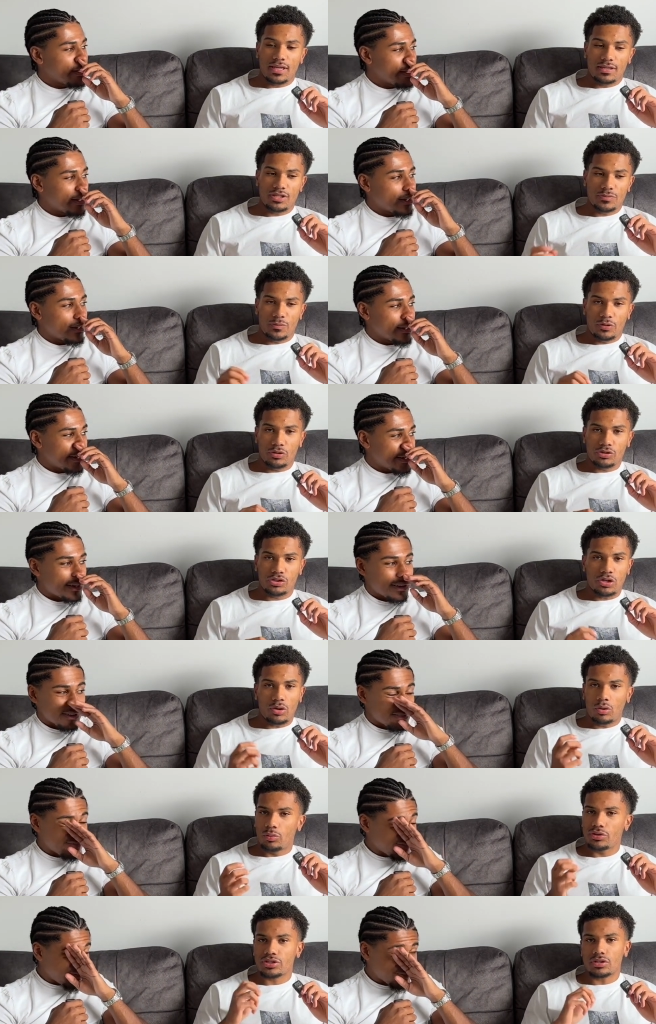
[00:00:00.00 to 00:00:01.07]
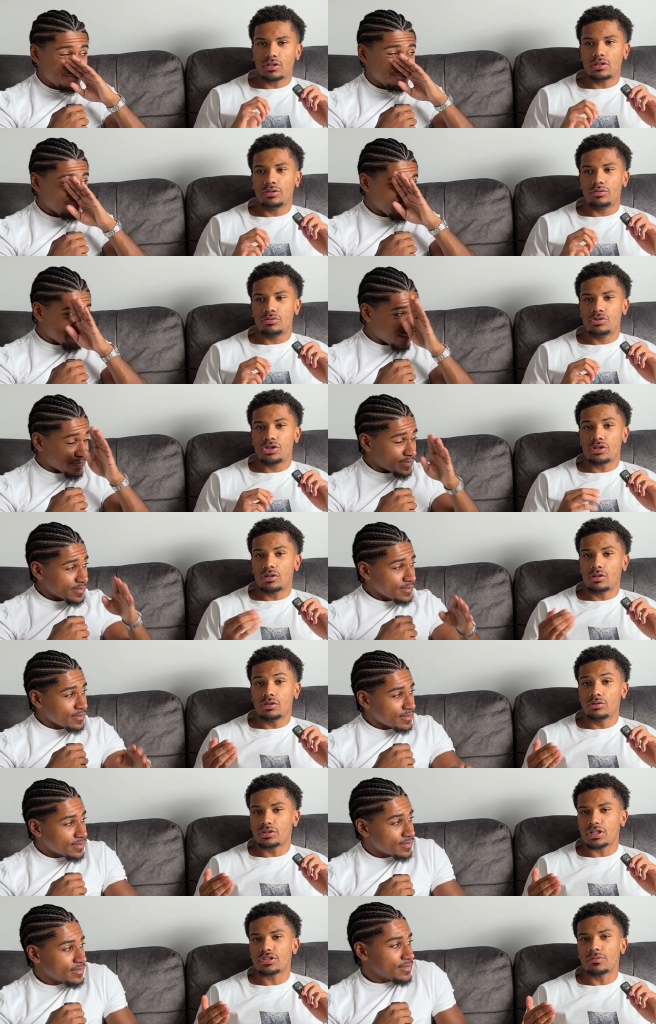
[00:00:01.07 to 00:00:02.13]
Speaker 1: in sports you're always going to lose. You're going to
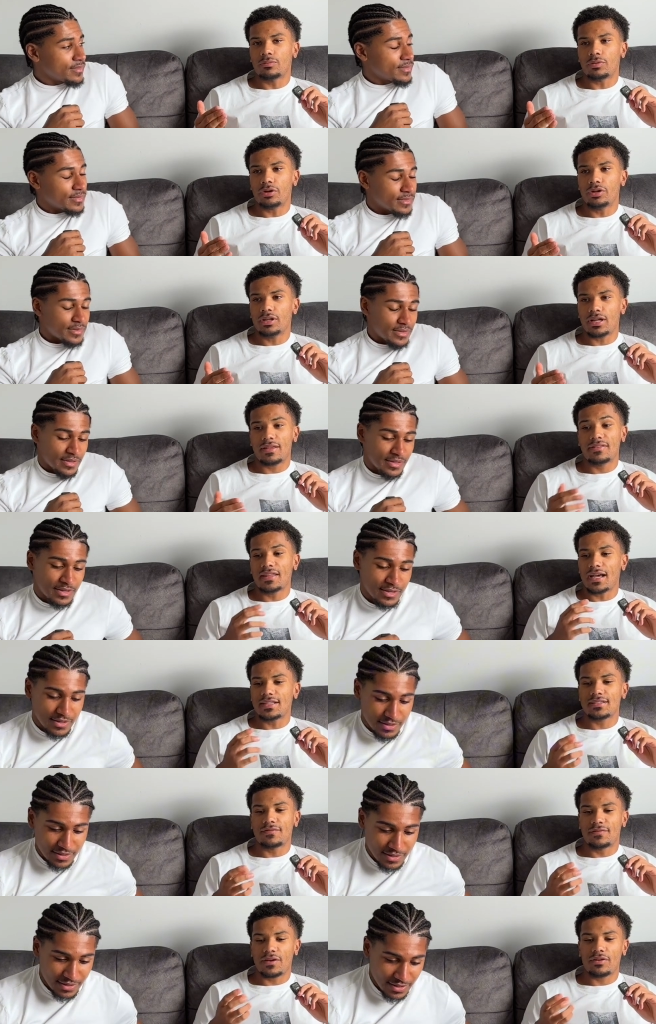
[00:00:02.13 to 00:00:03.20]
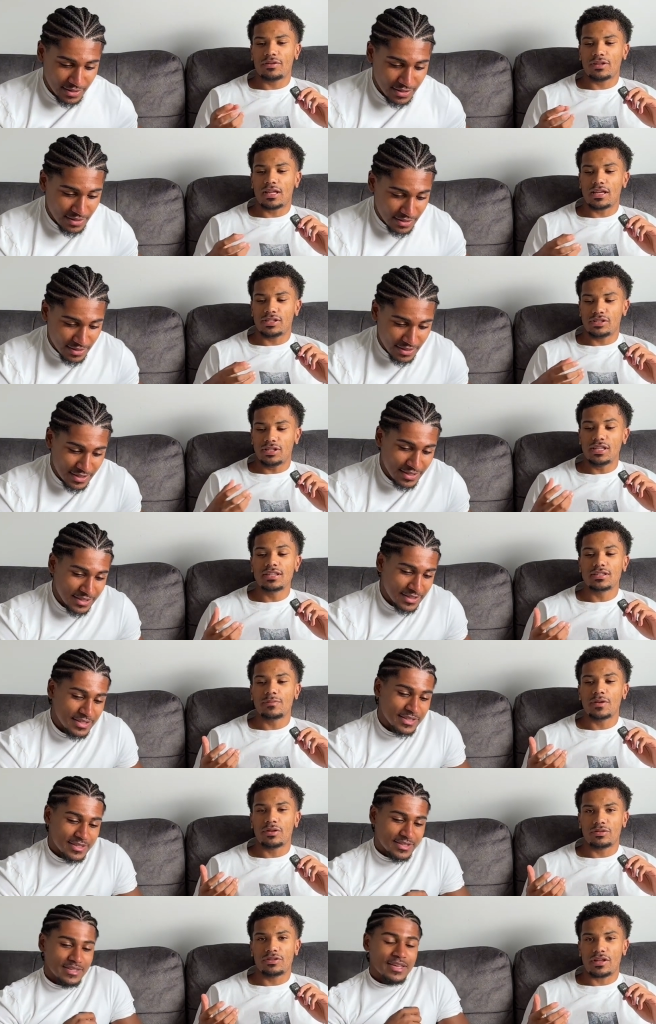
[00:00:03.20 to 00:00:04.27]
lose at some point, and that is a very like you need to be
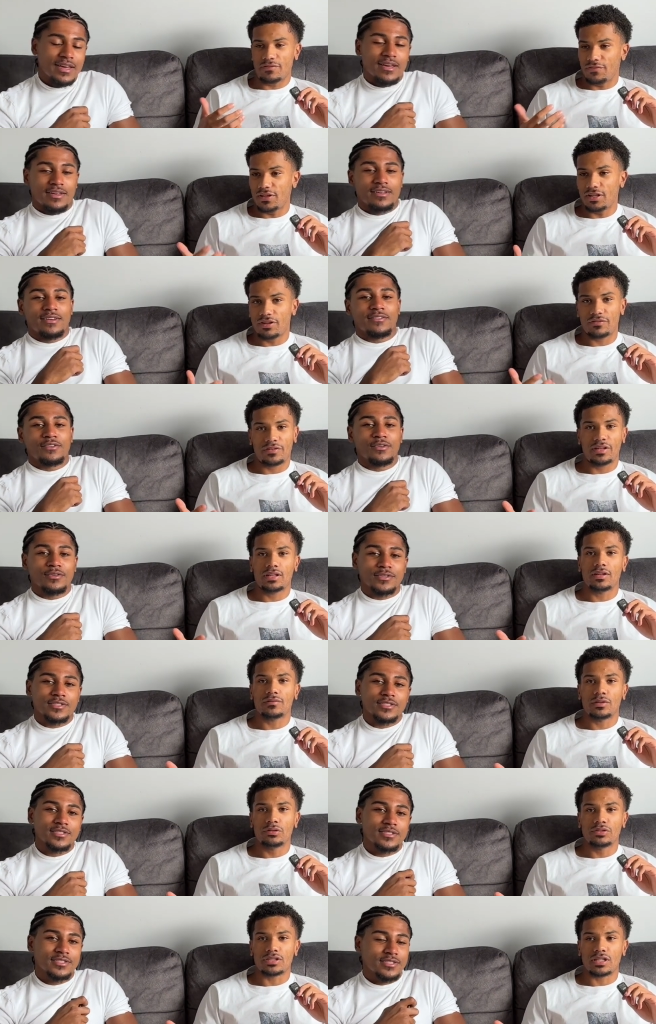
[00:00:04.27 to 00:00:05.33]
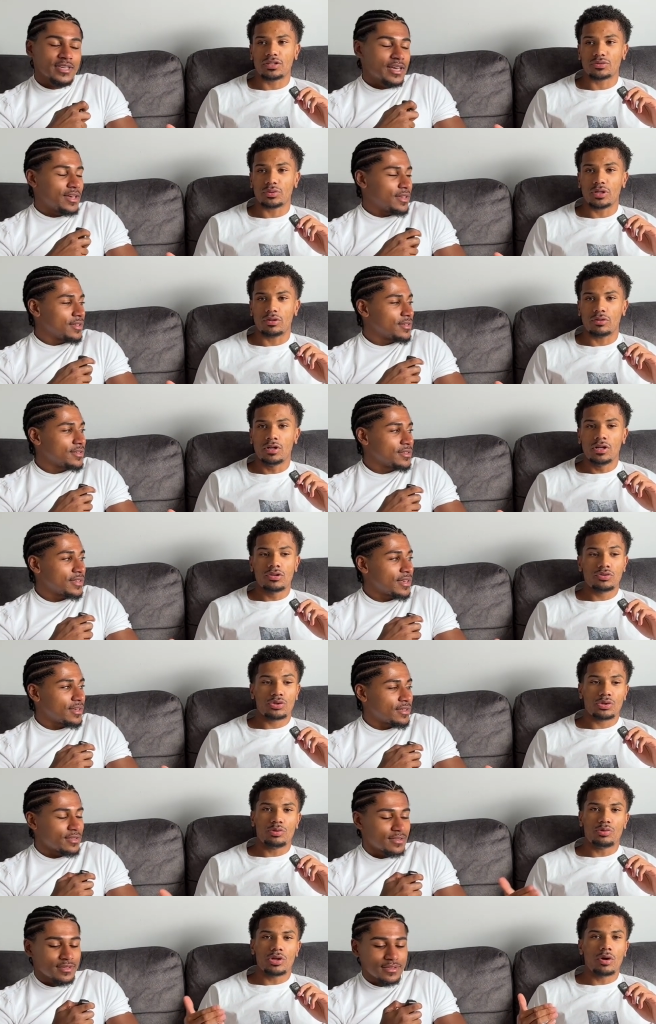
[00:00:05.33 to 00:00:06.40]
able to yeah, feel the feeling course. of losing yeah, as well. Yeah. So
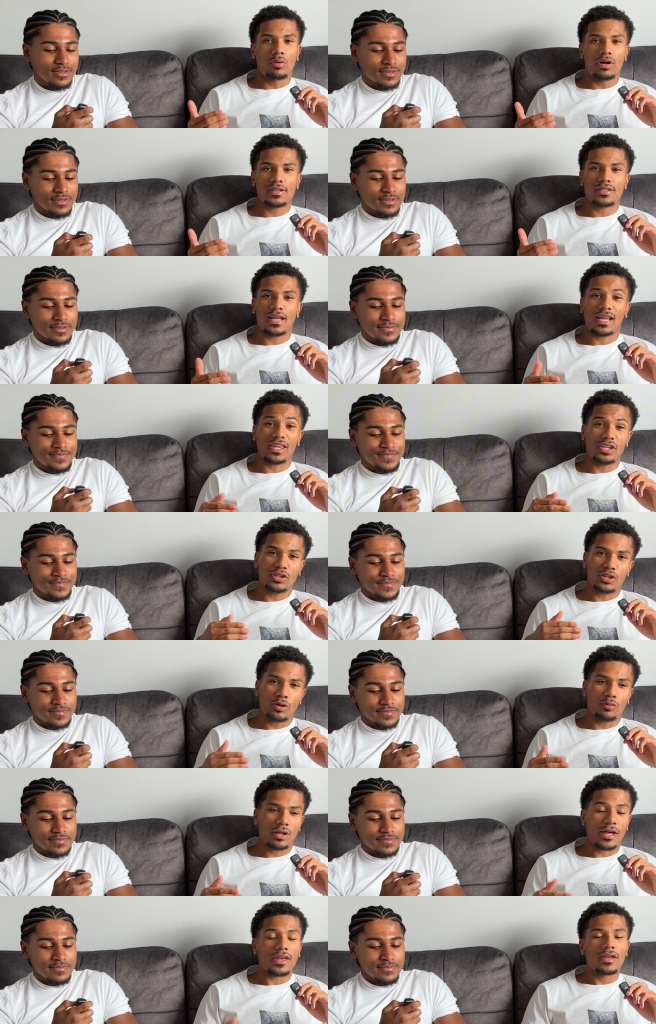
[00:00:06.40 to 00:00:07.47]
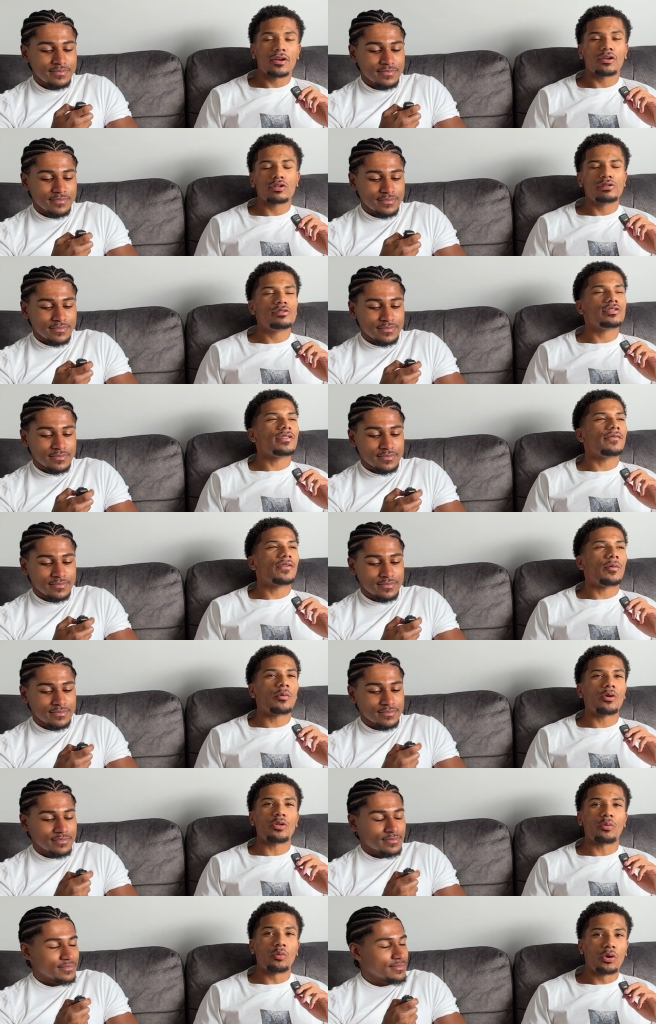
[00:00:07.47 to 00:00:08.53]
you know what it's like, and you don't like losing in football.
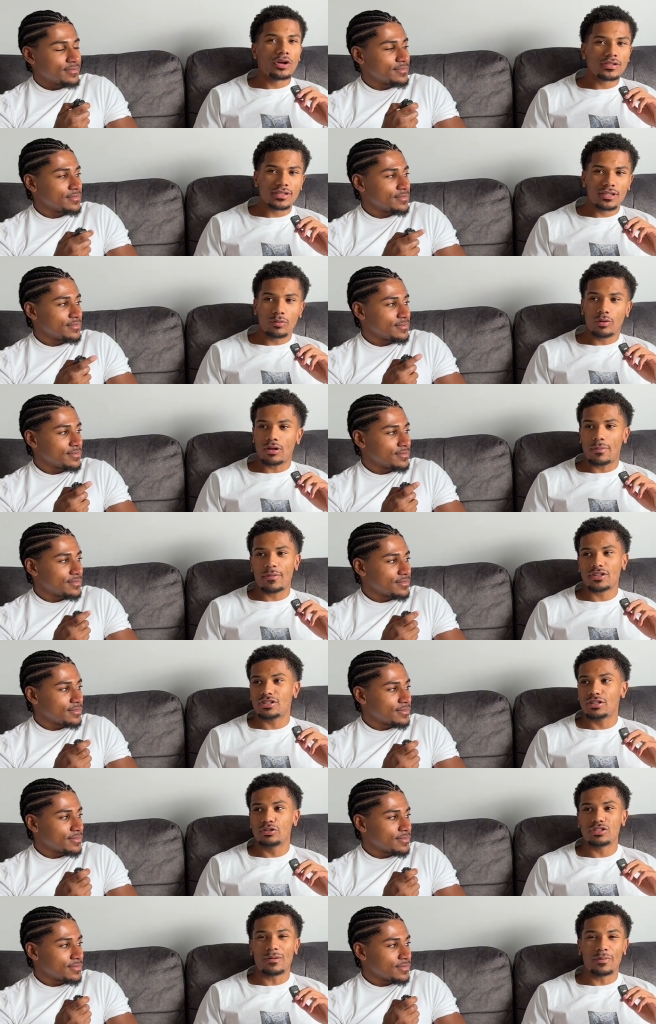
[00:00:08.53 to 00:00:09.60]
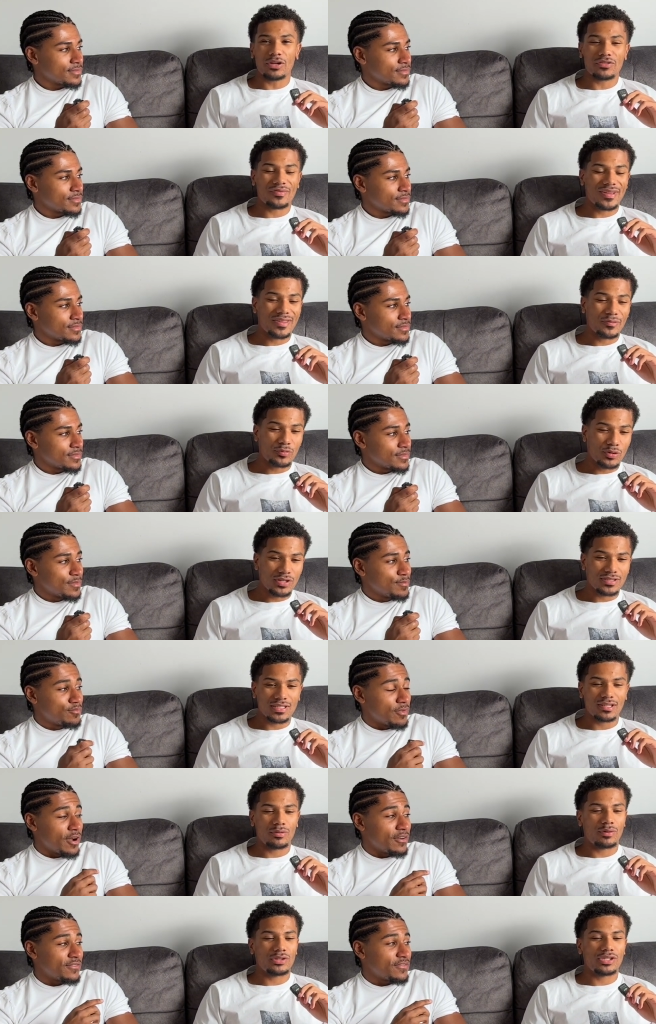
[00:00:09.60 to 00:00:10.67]
The worst thing in the world. imagine losing a boxing fight. The worst thing Bruv,
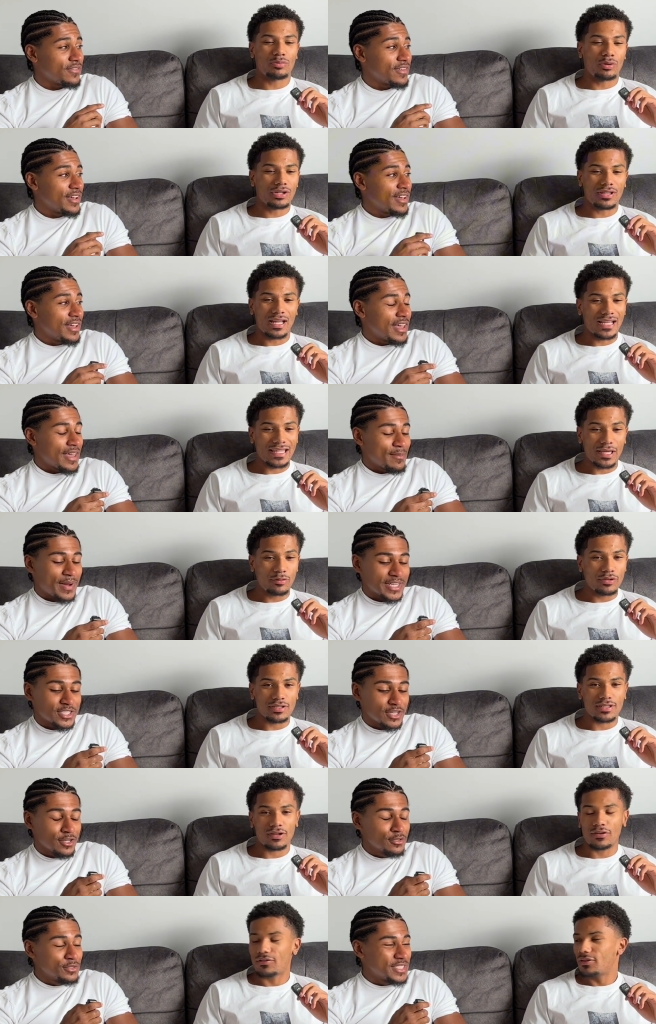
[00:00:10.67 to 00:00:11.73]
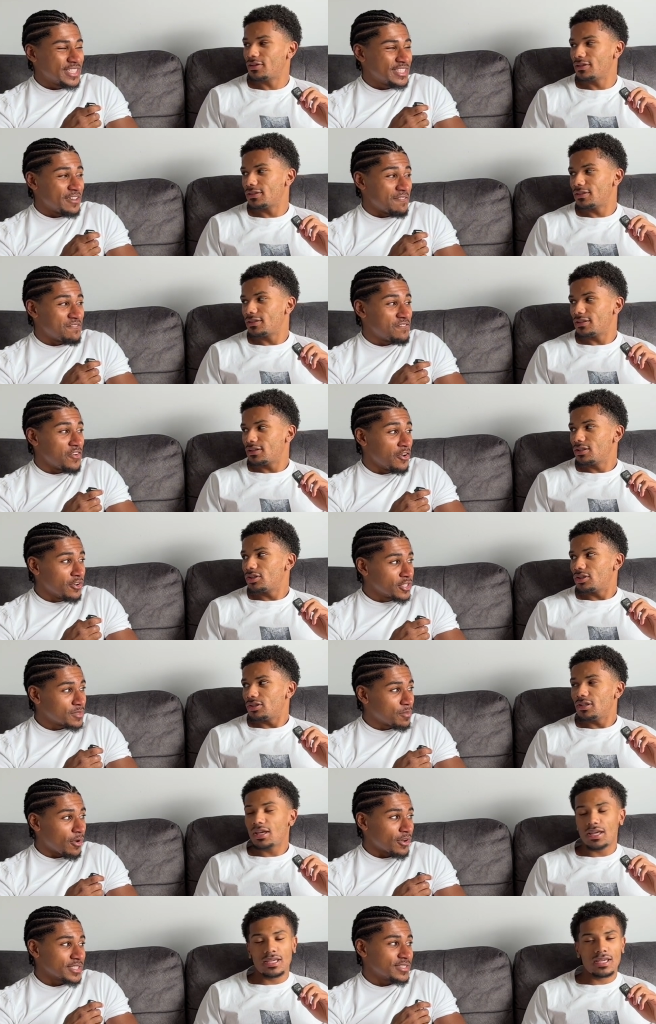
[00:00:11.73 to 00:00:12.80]
in the world. You want to like imagine yourself. losing your first.
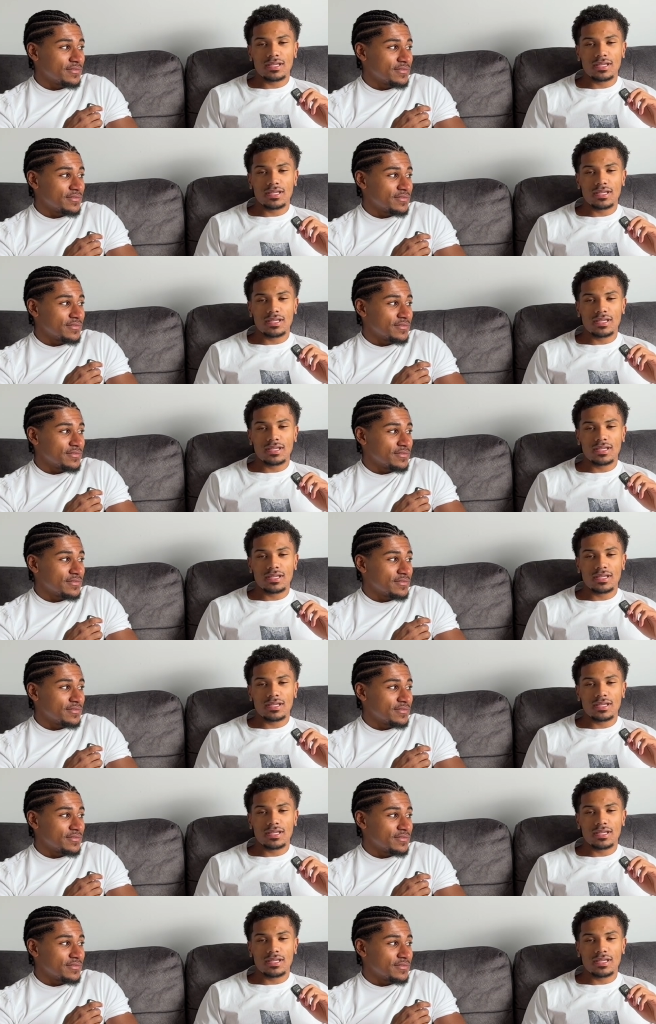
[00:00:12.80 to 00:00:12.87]
yeah, yeah,